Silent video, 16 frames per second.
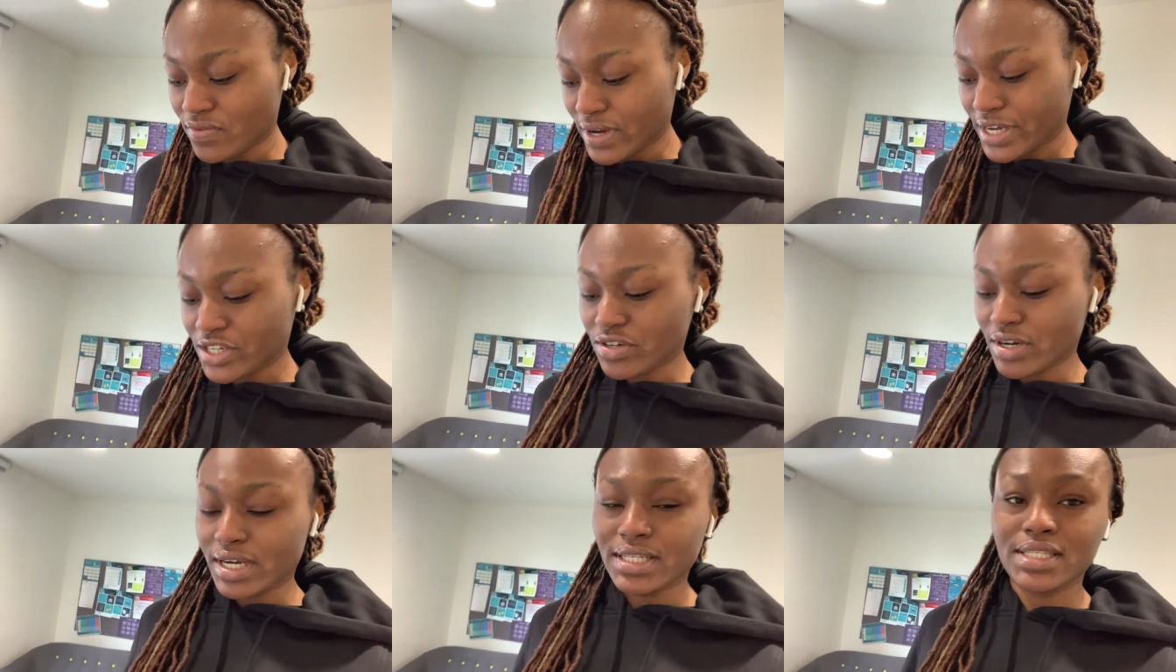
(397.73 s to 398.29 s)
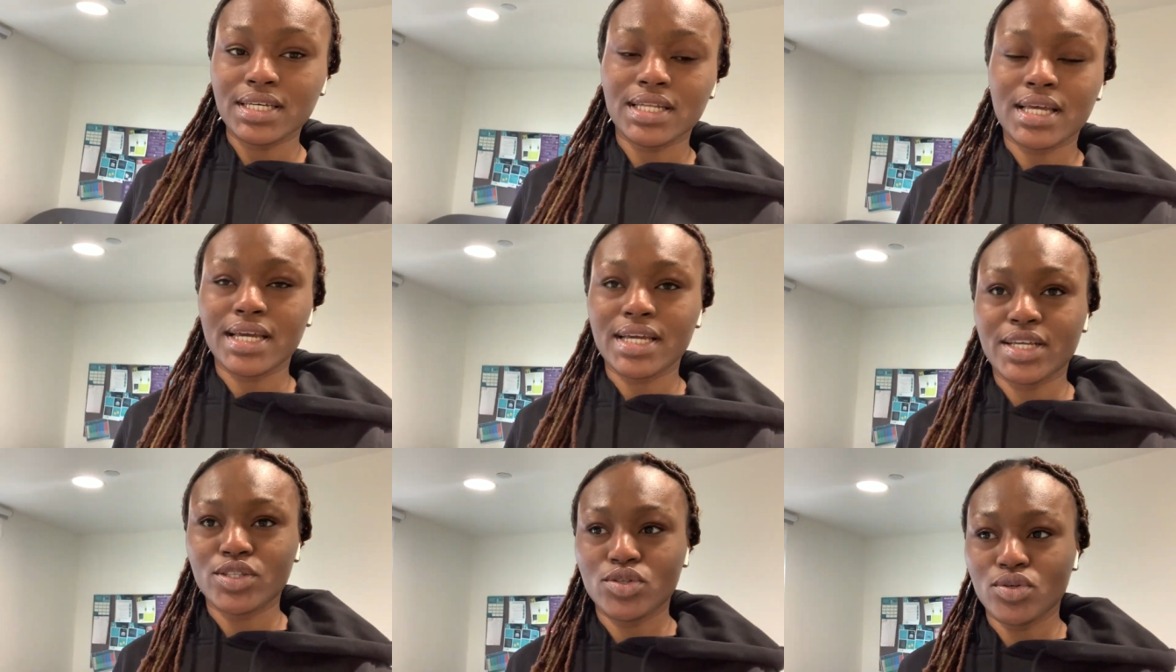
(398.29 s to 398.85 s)
I try to
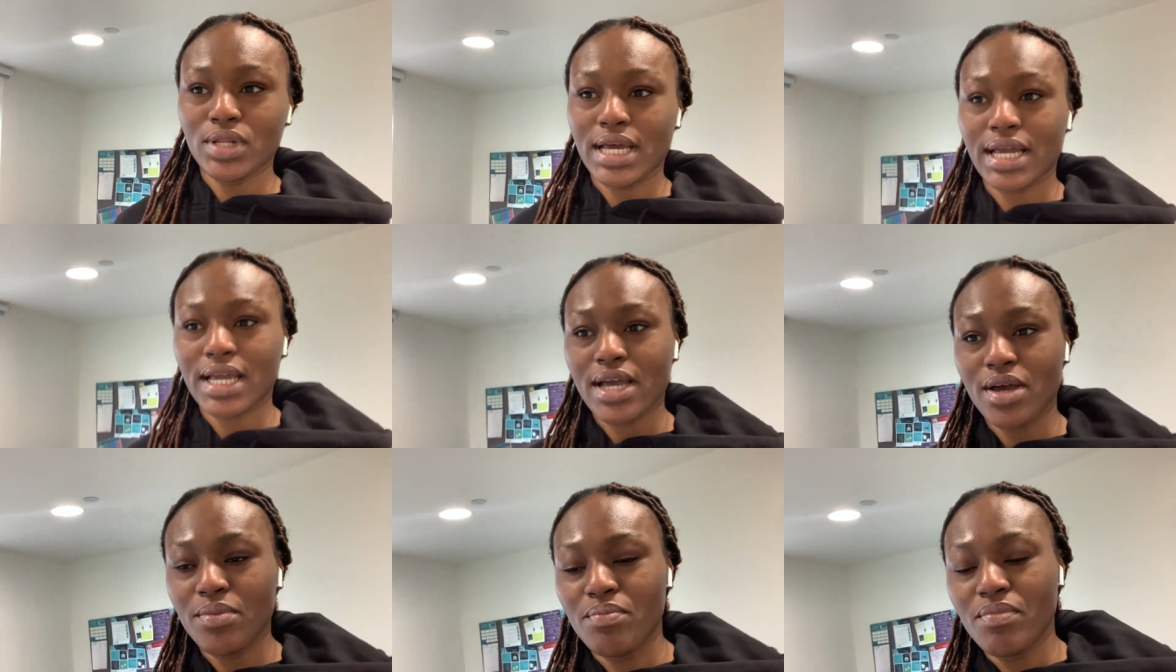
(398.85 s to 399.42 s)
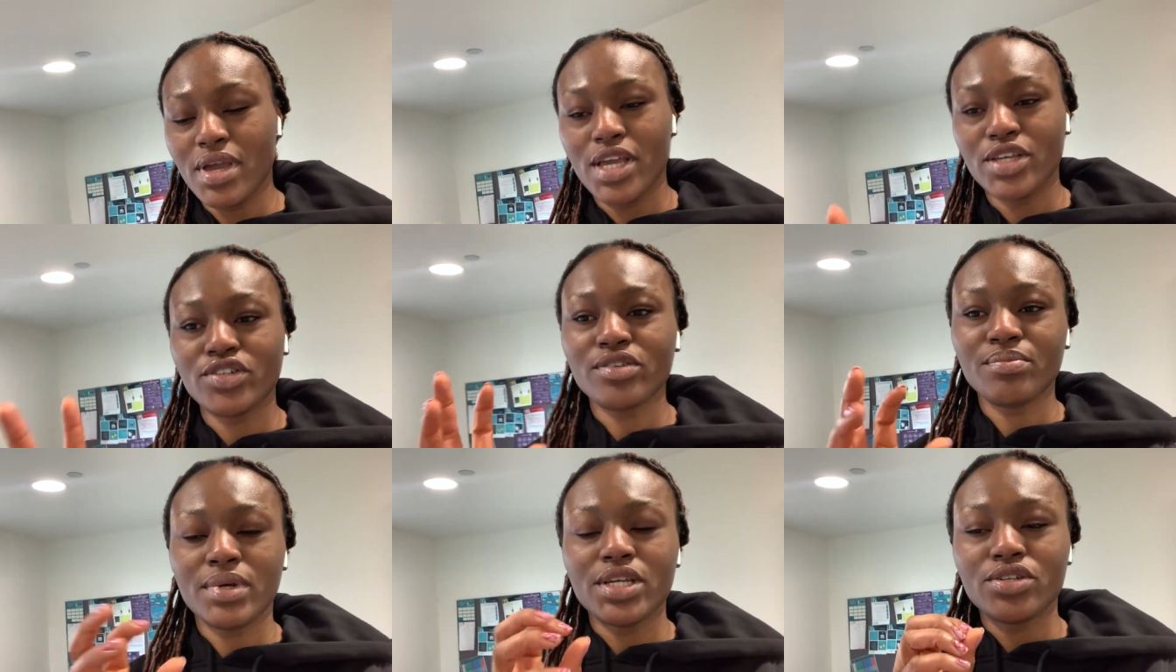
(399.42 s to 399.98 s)
like do like a
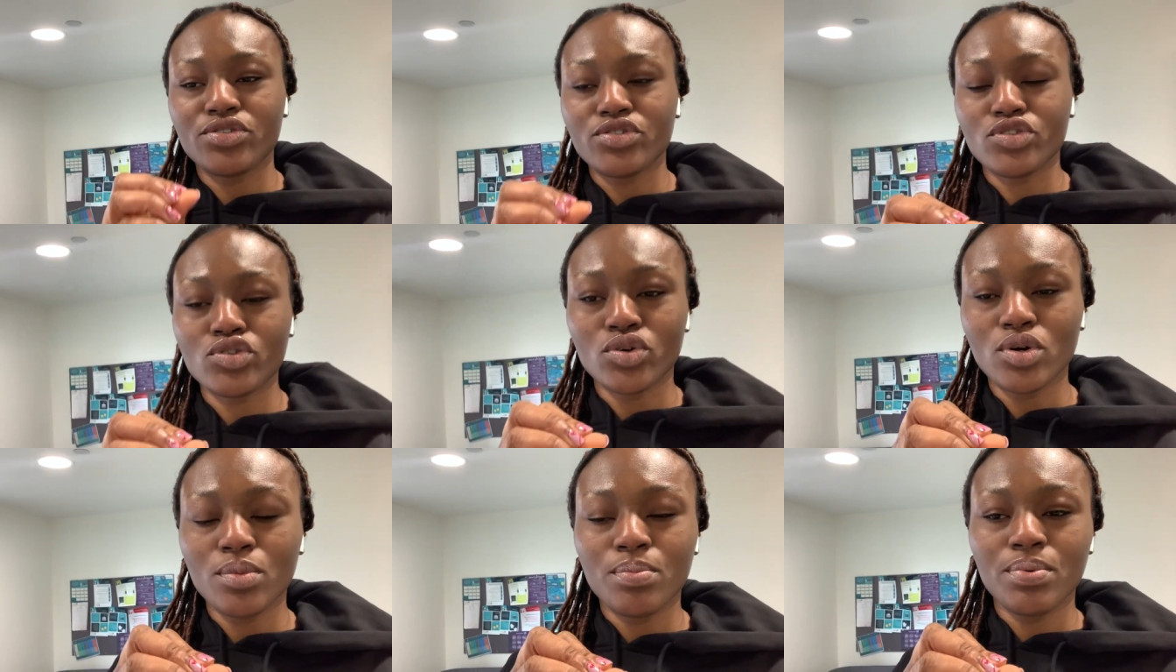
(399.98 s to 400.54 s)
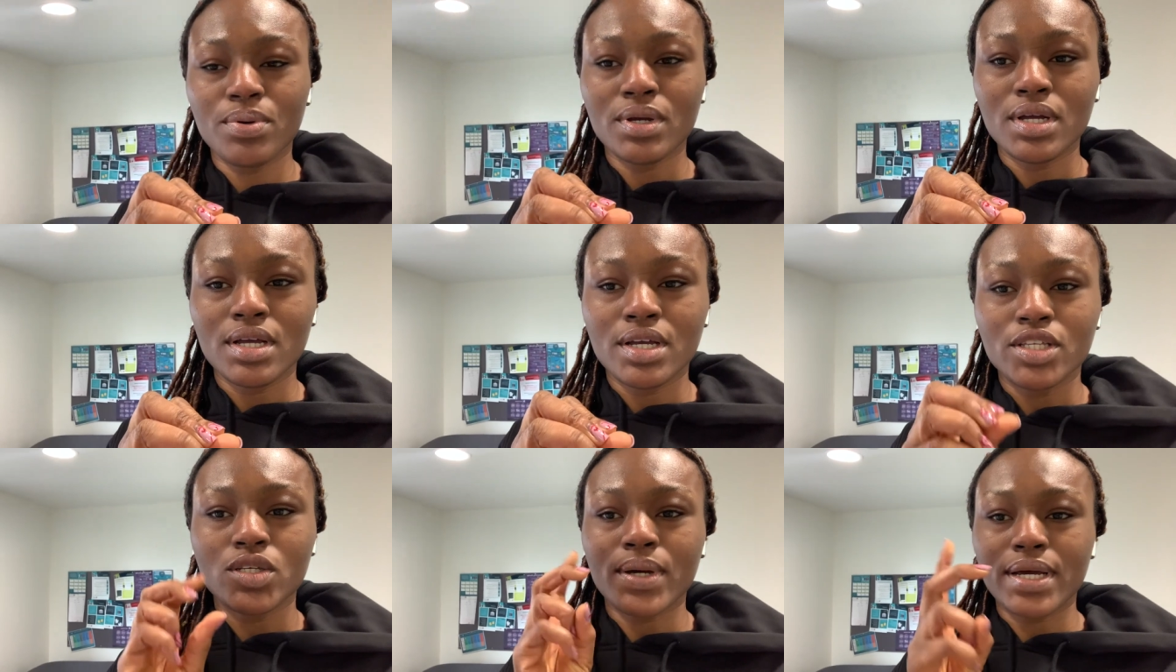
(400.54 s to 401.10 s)
major shop
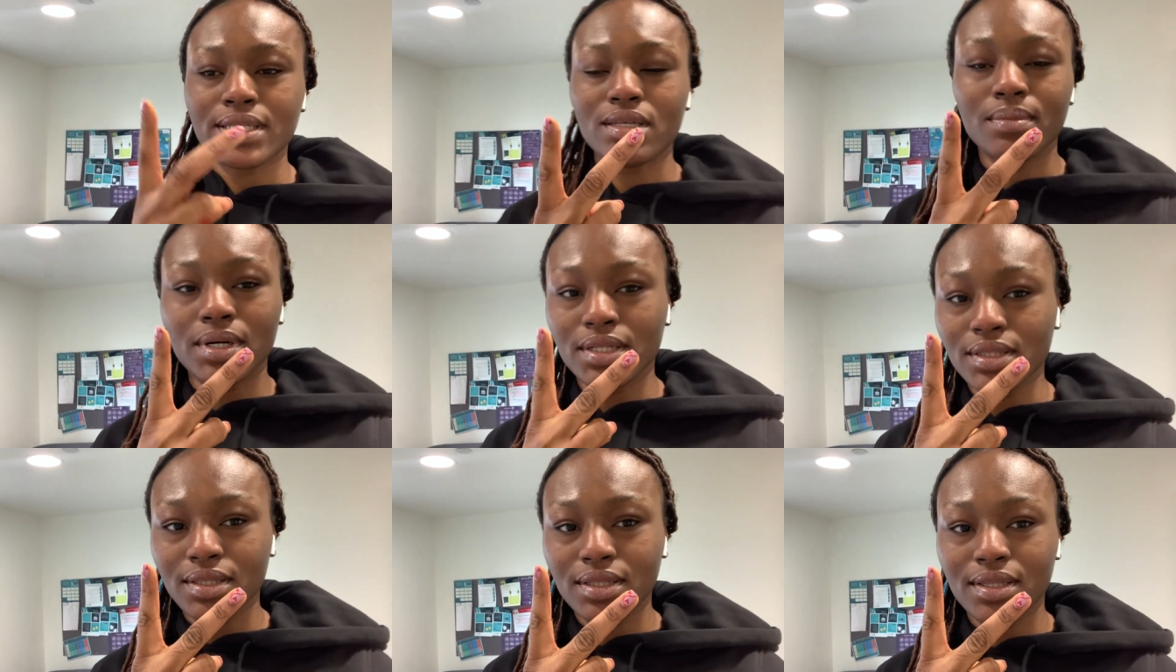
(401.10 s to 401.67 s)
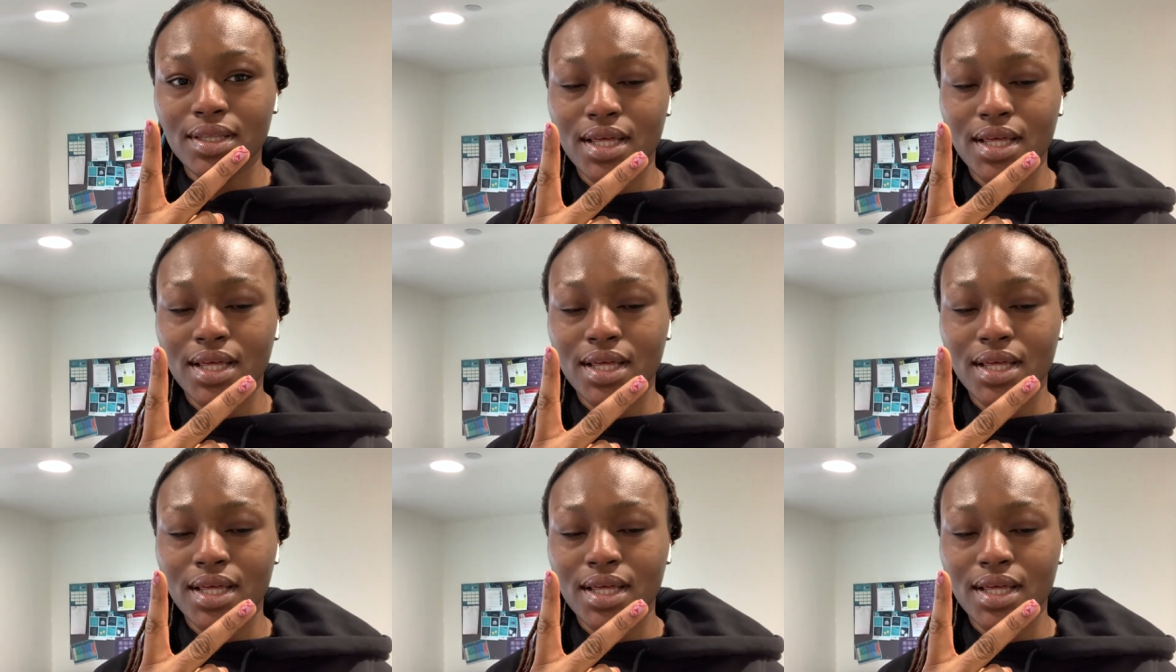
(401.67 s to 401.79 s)
twice a month,